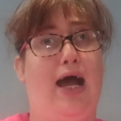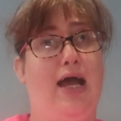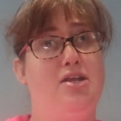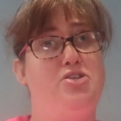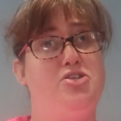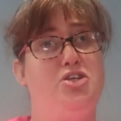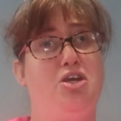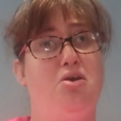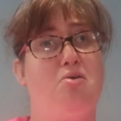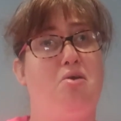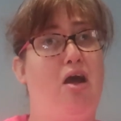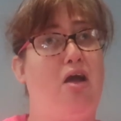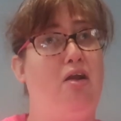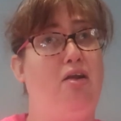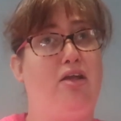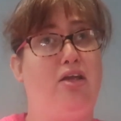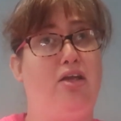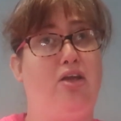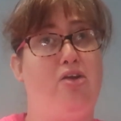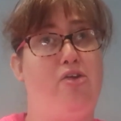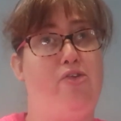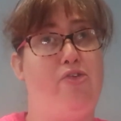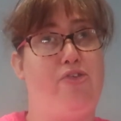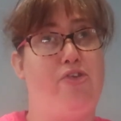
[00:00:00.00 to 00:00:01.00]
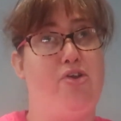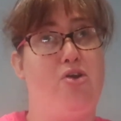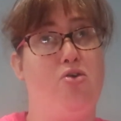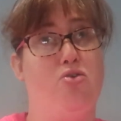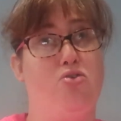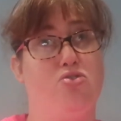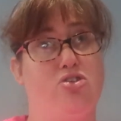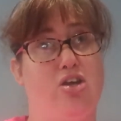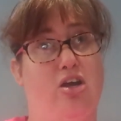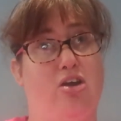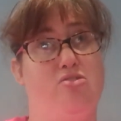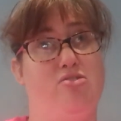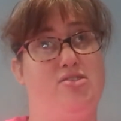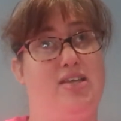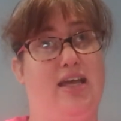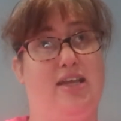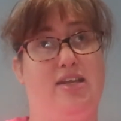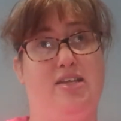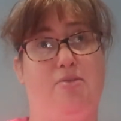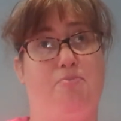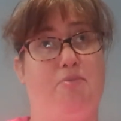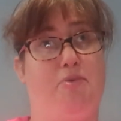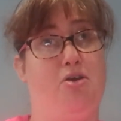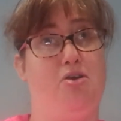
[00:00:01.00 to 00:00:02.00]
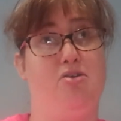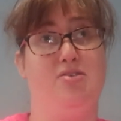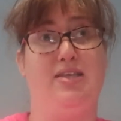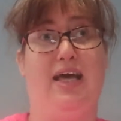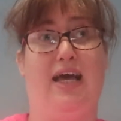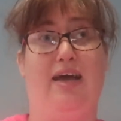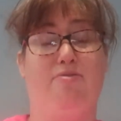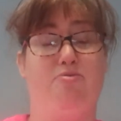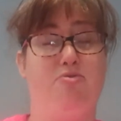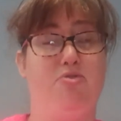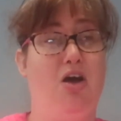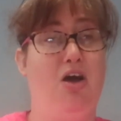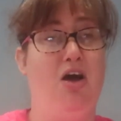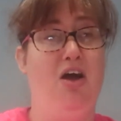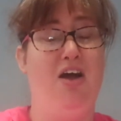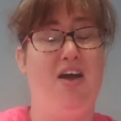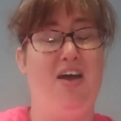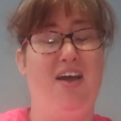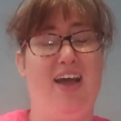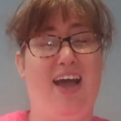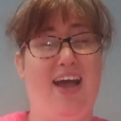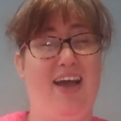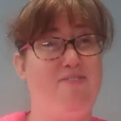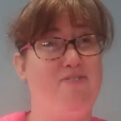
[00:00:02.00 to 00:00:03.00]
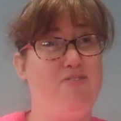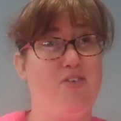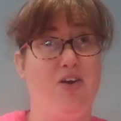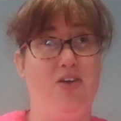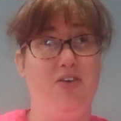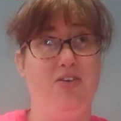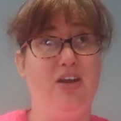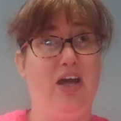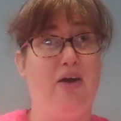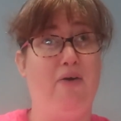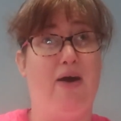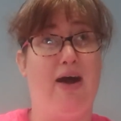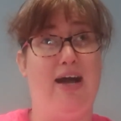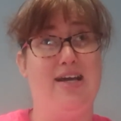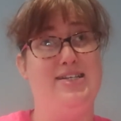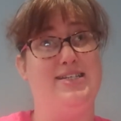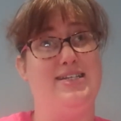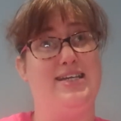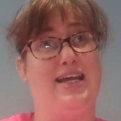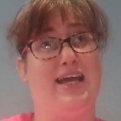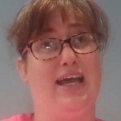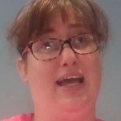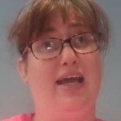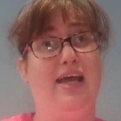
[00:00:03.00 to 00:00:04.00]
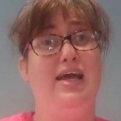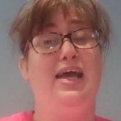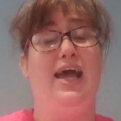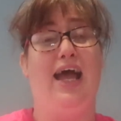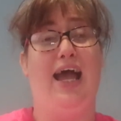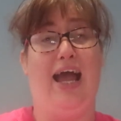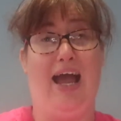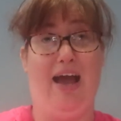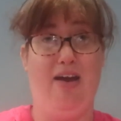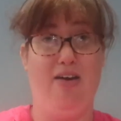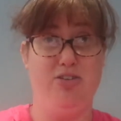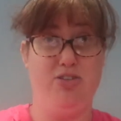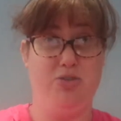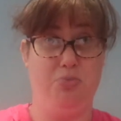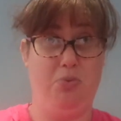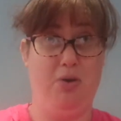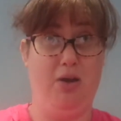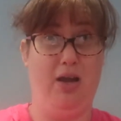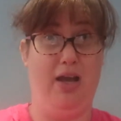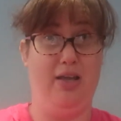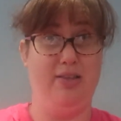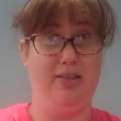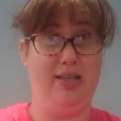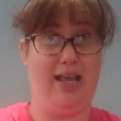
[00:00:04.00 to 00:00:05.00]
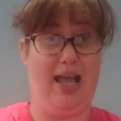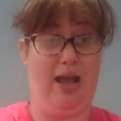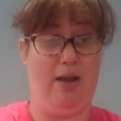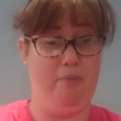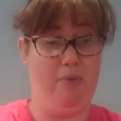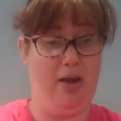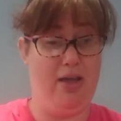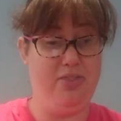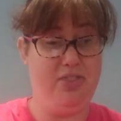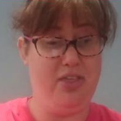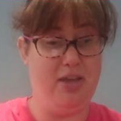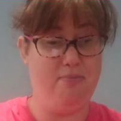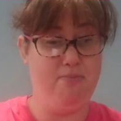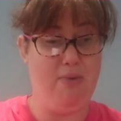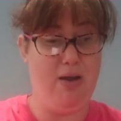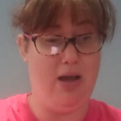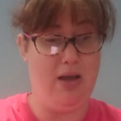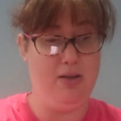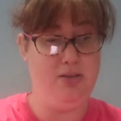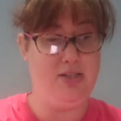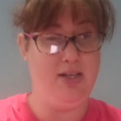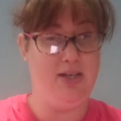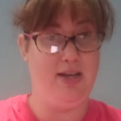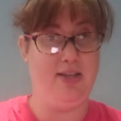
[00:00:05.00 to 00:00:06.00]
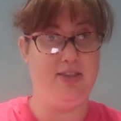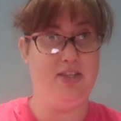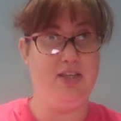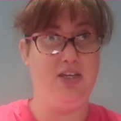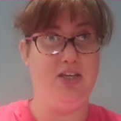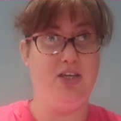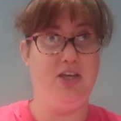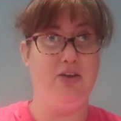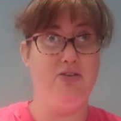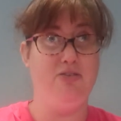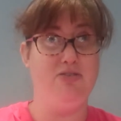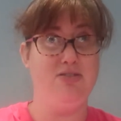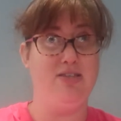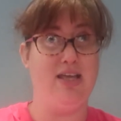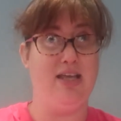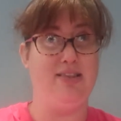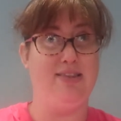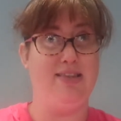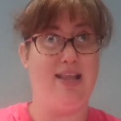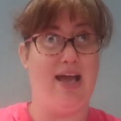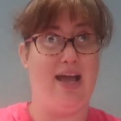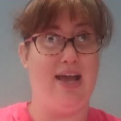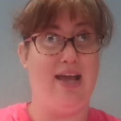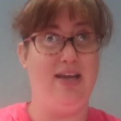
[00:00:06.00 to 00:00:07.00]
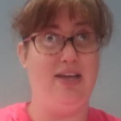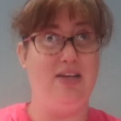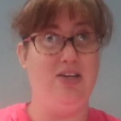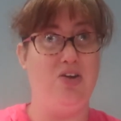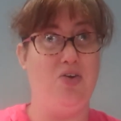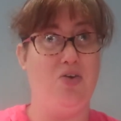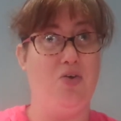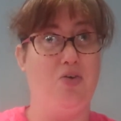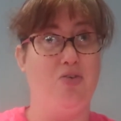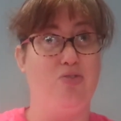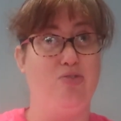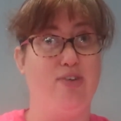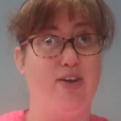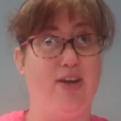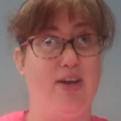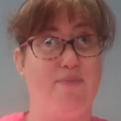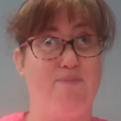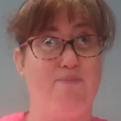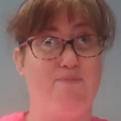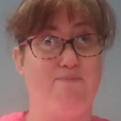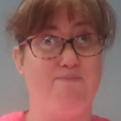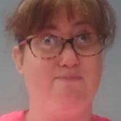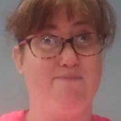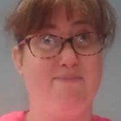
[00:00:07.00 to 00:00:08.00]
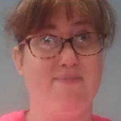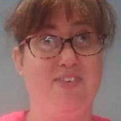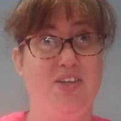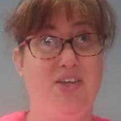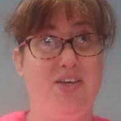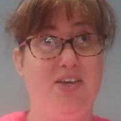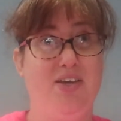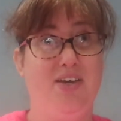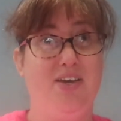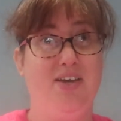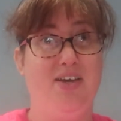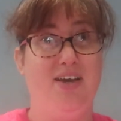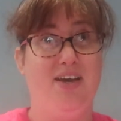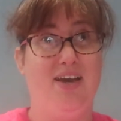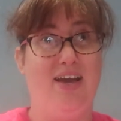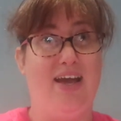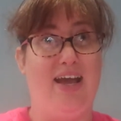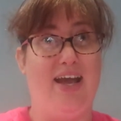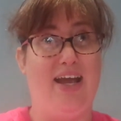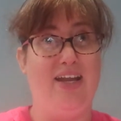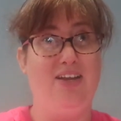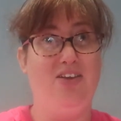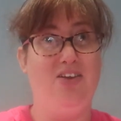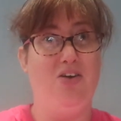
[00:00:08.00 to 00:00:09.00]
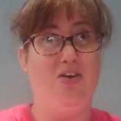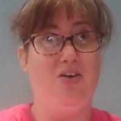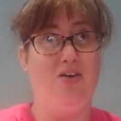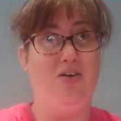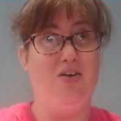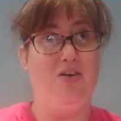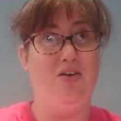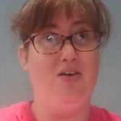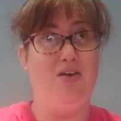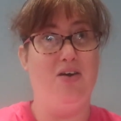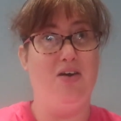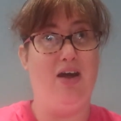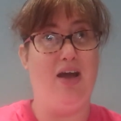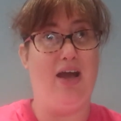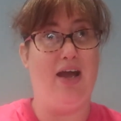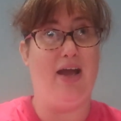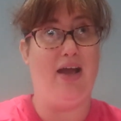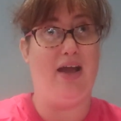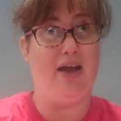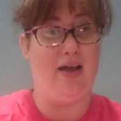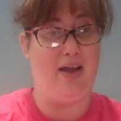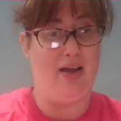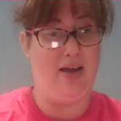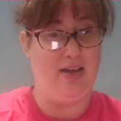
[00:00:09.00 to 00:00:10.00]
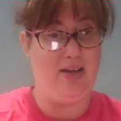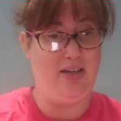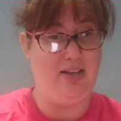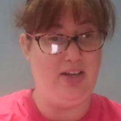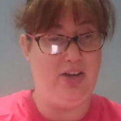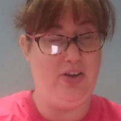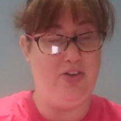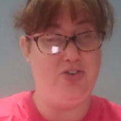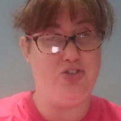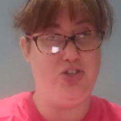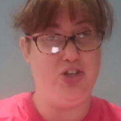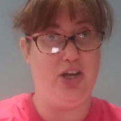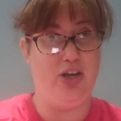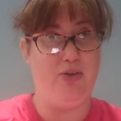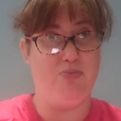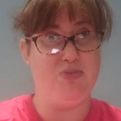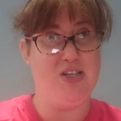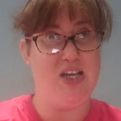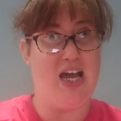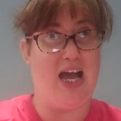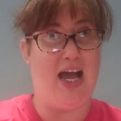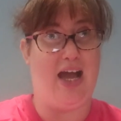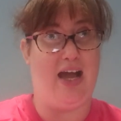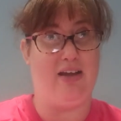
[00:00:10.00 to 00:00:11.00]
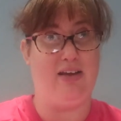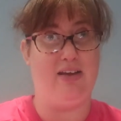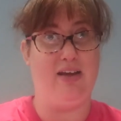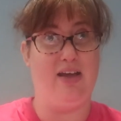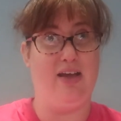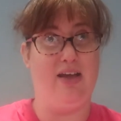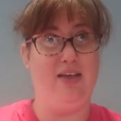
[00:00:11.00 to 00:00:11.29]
I do only use the auto setting because I've got no idea how to work the camera. I think Martyn, you said that in your YouTube tag,